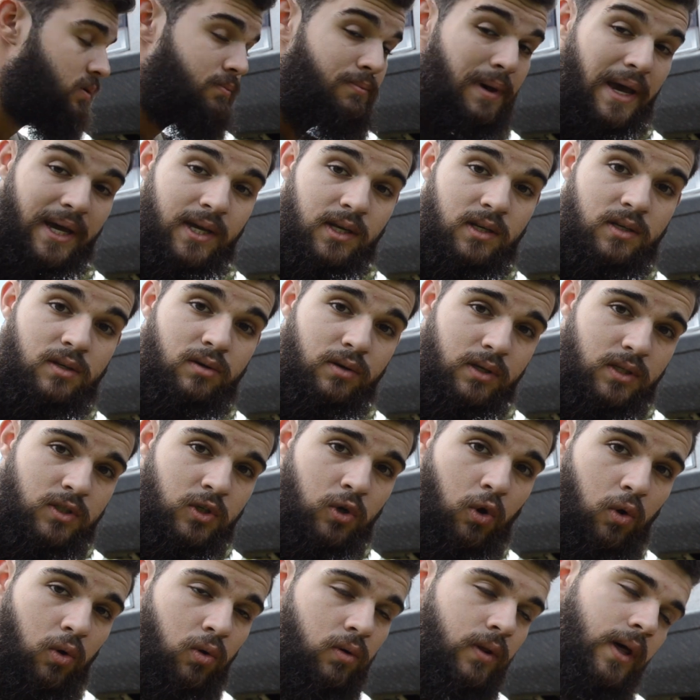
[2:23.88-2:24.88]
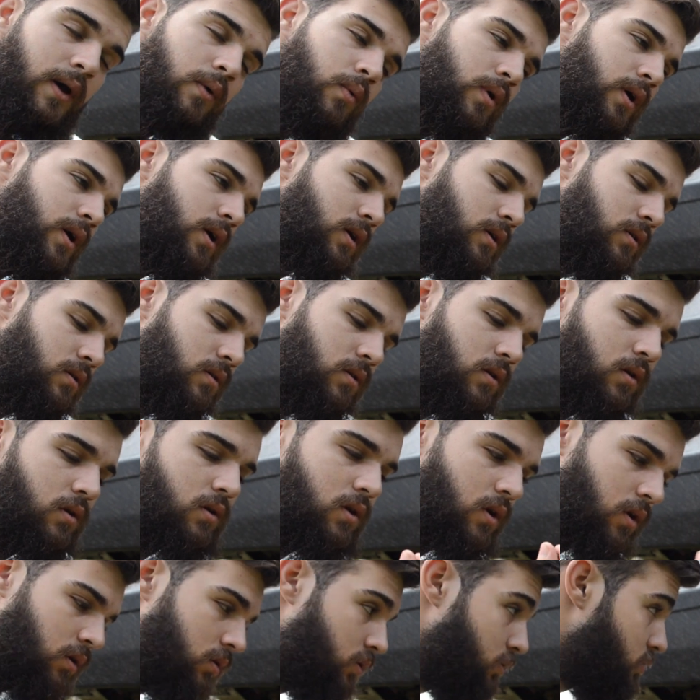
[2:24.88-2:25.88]
back into its hole. That way, you
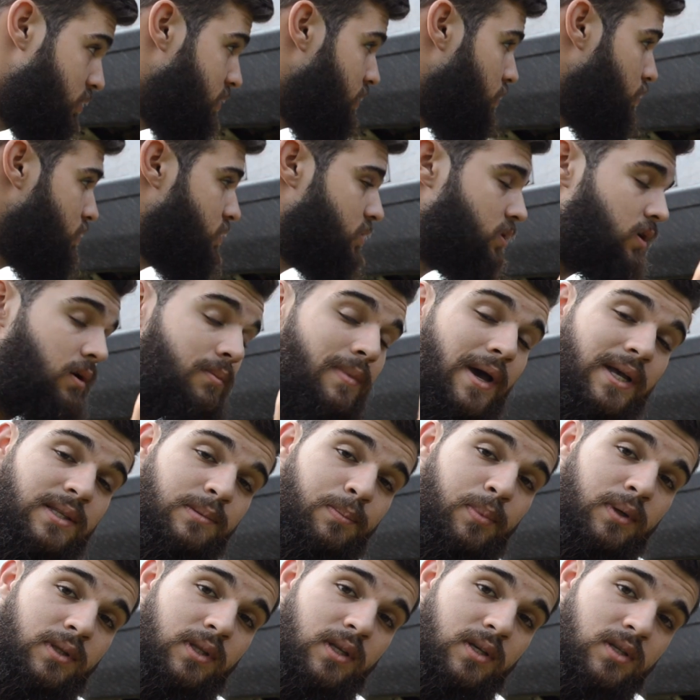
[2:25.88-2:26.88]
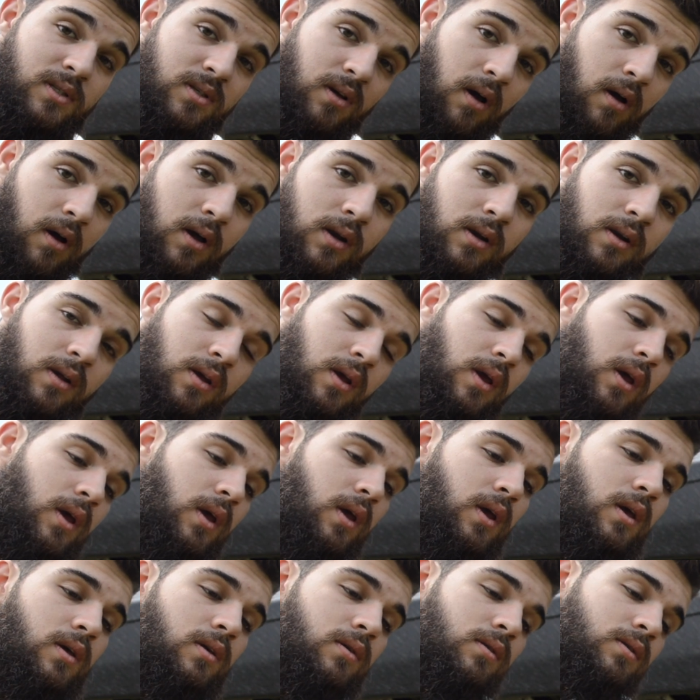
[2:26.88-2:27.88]
don't lose it. Once you come back and put this on,
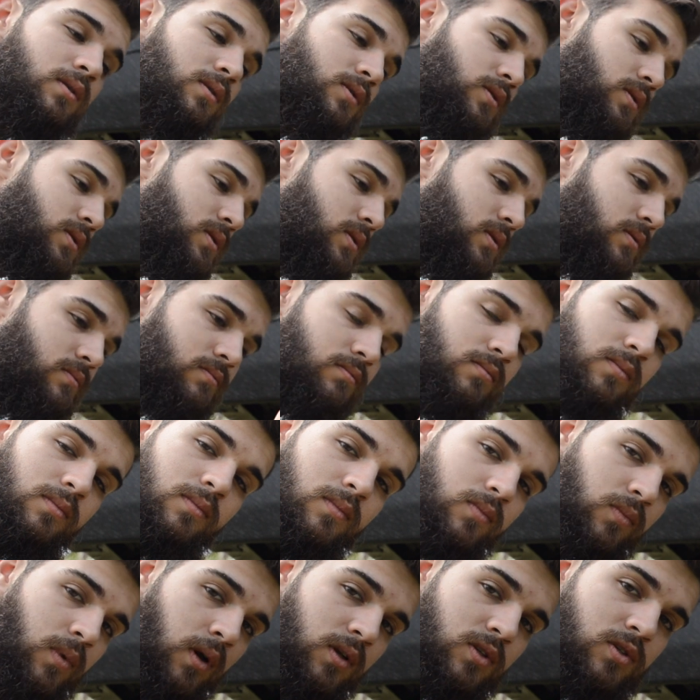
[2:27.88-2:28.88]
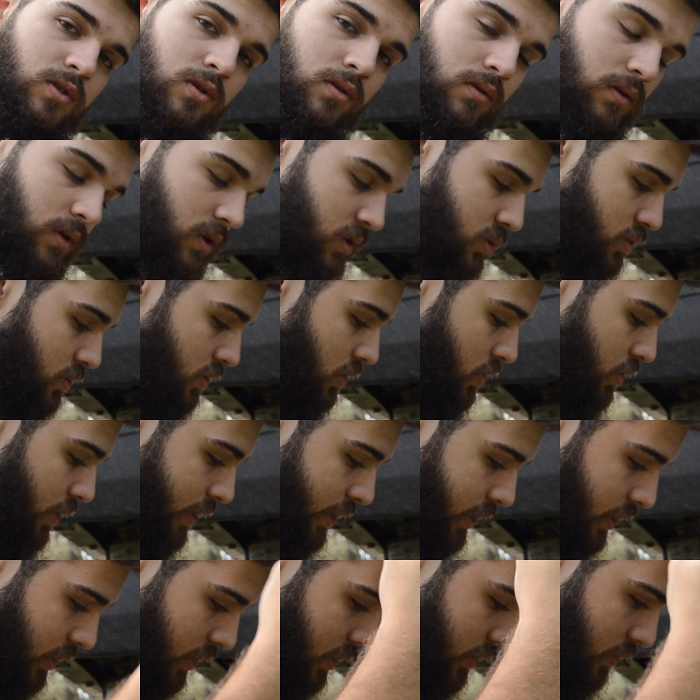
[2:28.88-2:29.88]
you can just unscrew this real
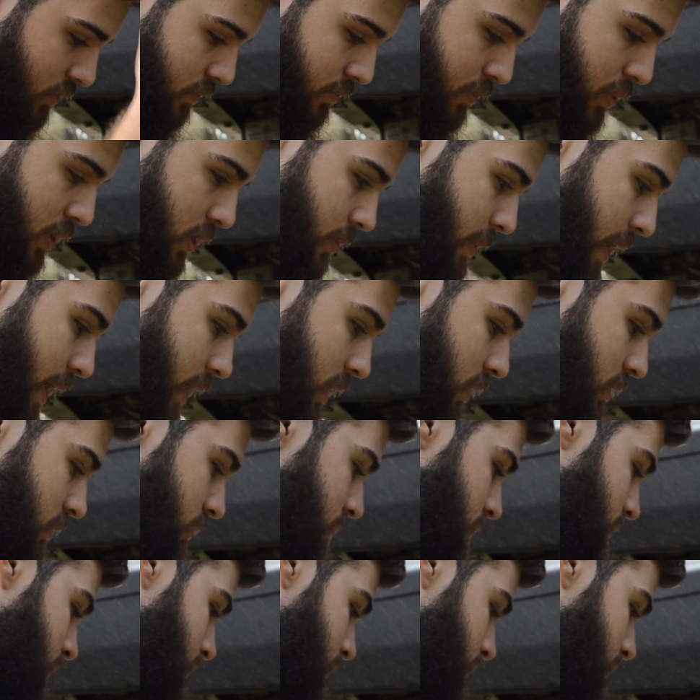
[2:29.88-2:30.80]
quick and put it back in.